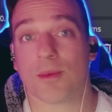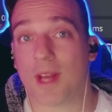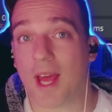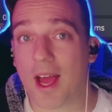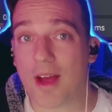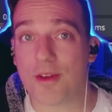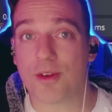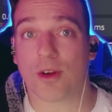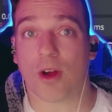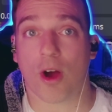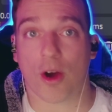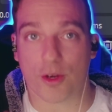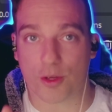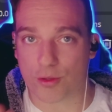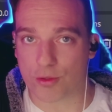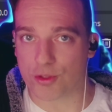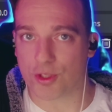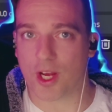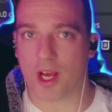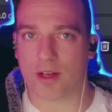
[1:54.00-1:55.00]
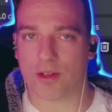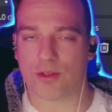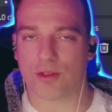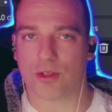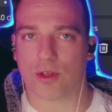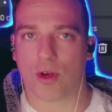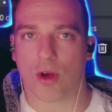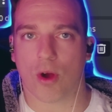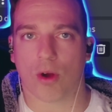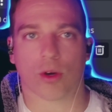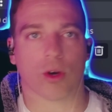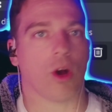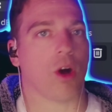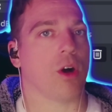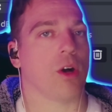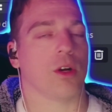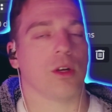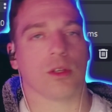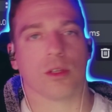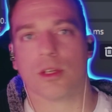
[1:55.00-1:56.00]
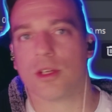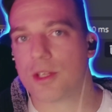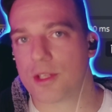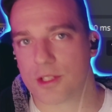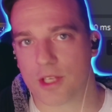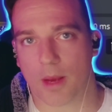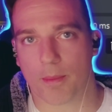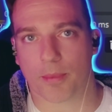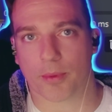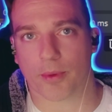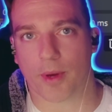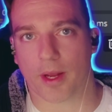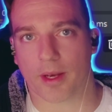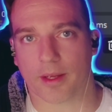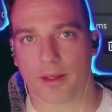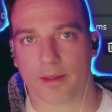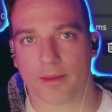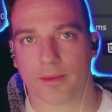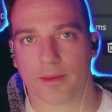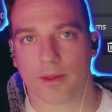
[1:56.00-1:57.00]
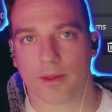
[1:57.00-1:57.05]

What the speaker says: now your audio channels are all separated.